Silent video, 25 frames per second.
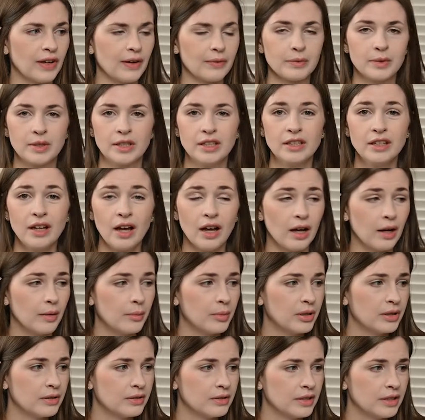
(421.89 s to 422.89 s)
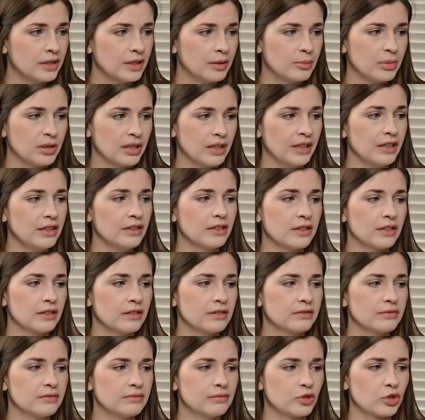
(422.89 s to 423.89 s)
app, GitHub, Planner,
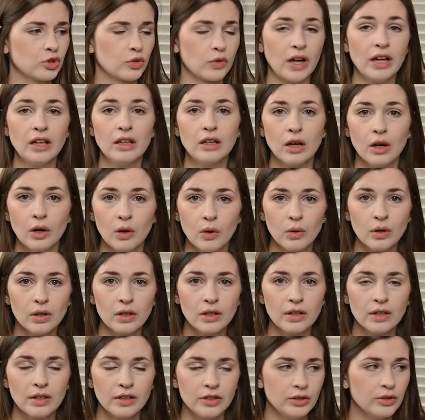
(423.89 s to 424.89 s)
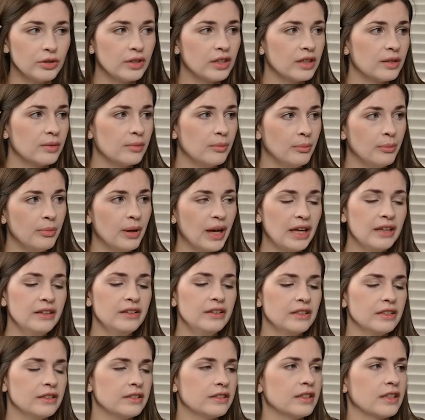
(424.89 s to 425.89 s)
Trello. You can embed
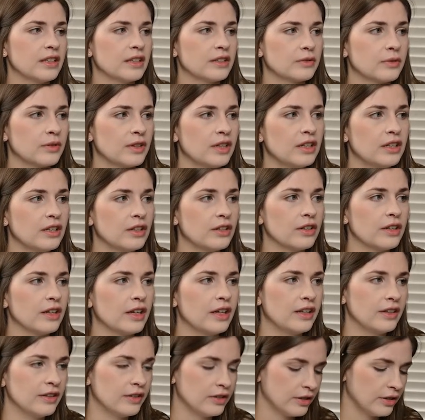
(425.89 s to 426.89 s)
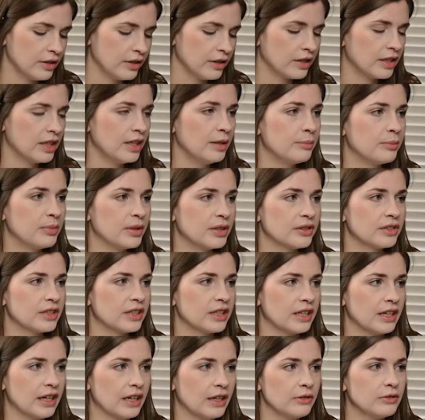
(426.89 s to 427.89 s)
these things within here and, and they're gonna keep
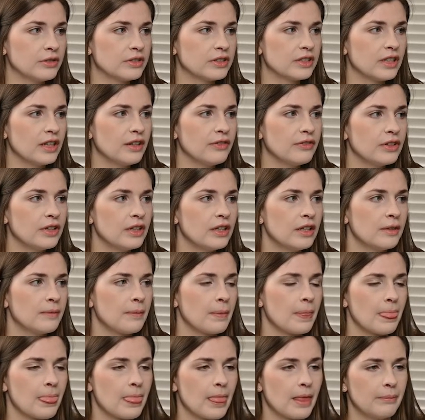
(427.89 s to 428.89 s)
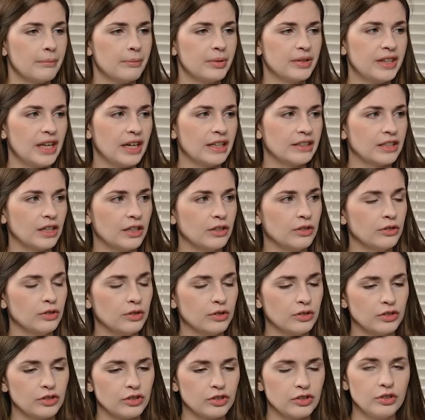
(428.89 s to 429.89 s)
building it out and stuff, but that's how you do
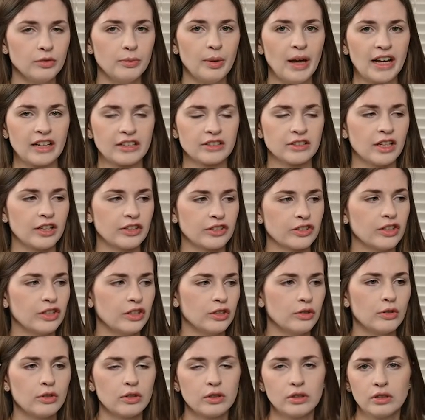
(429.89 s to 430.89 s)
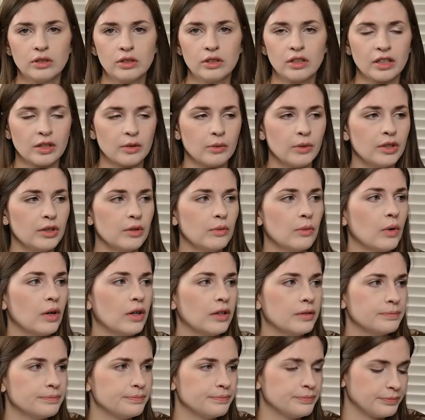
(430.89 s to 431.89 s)
it. You just do backslash and then you click what you
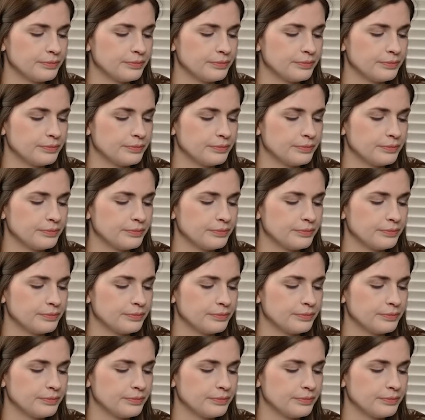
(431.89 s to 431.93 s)
want.